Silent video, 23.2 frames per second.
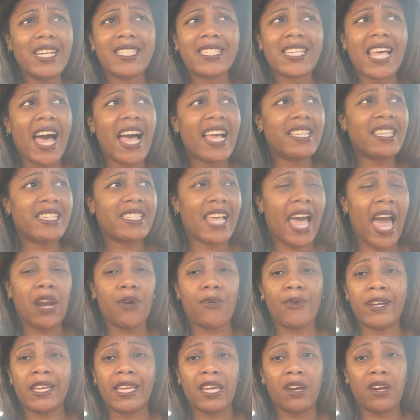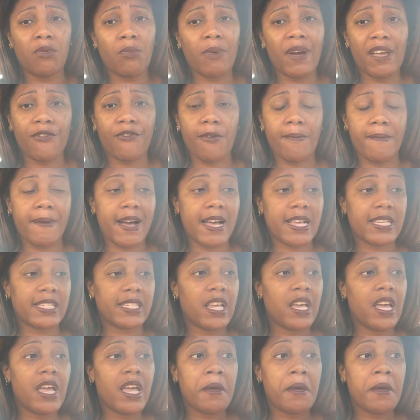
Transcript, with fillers: side saddle and get away from us.